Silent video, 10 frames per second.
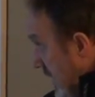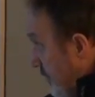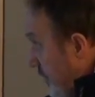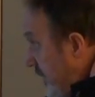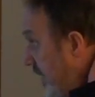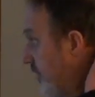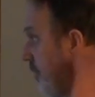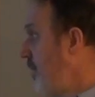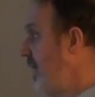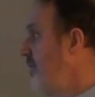
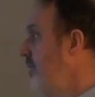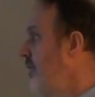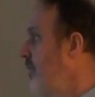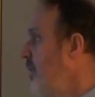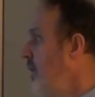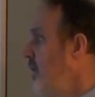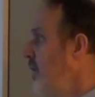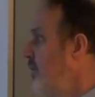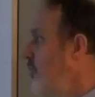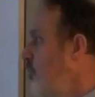advertising ban,
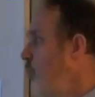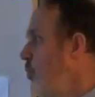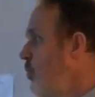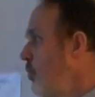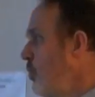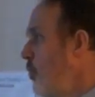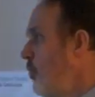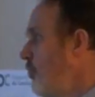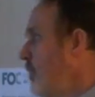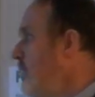so
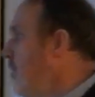for